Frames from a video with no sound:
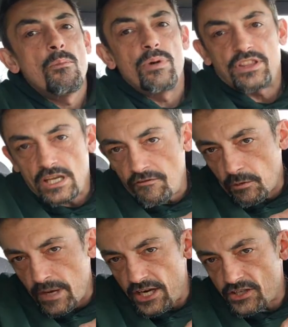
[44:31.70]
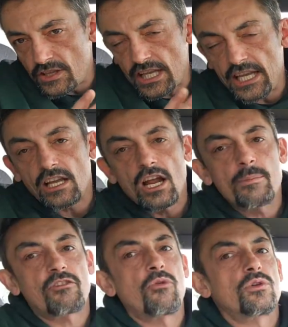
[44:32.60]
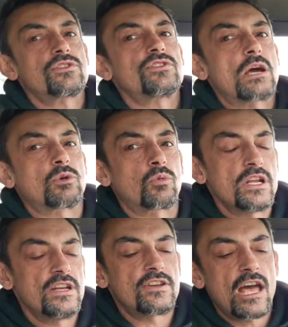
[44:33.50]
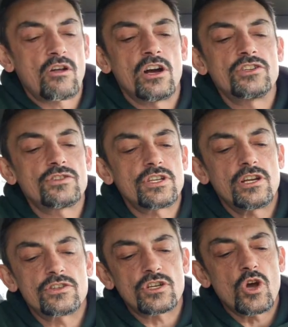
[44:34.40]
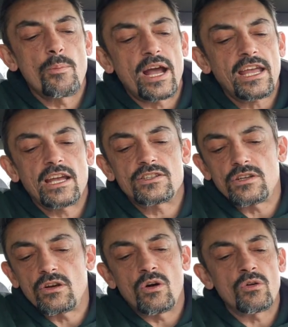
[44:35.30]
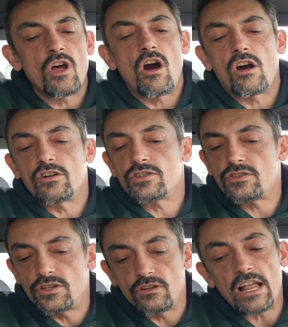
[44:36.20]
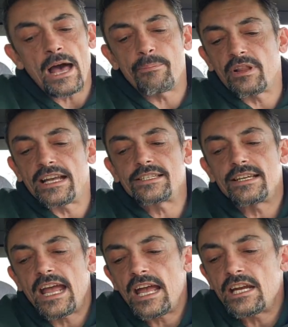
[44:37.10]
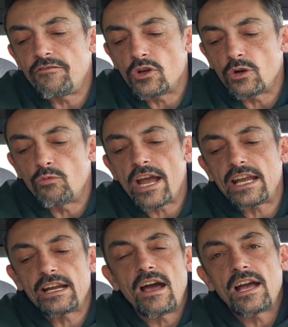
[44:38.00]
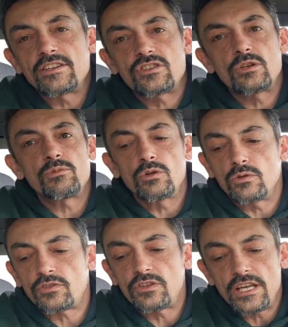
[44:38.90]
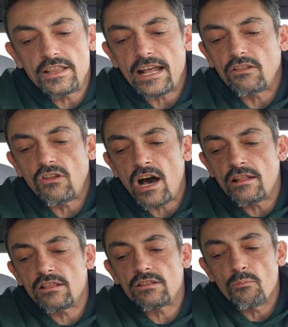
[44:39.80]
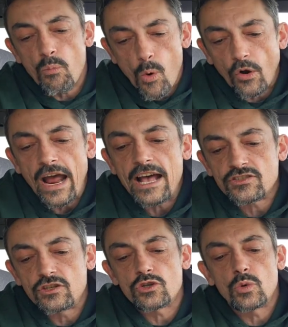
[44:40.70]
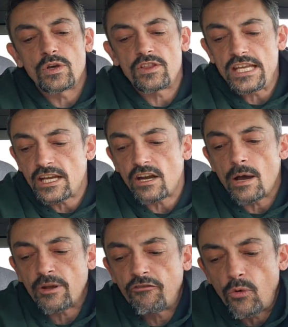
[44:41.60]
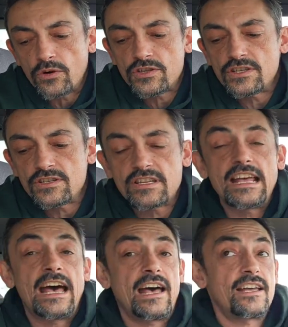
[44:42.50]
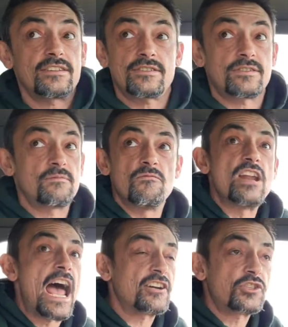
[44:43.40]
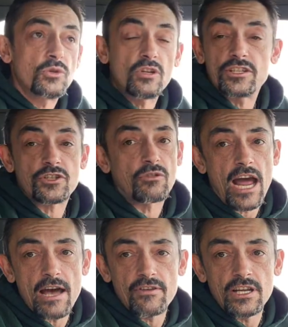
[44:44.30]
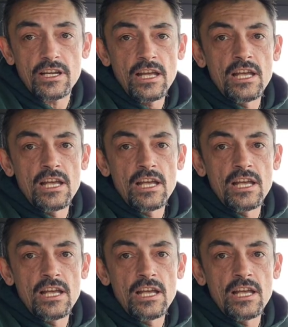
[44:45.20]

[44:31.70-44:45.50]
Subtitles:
But the information, the economic forces that were written down hundreds of years ago by Cantillon are still at play today. And if you can recognize them, you'll see that a lot more has to do with economic forces as natural as gravity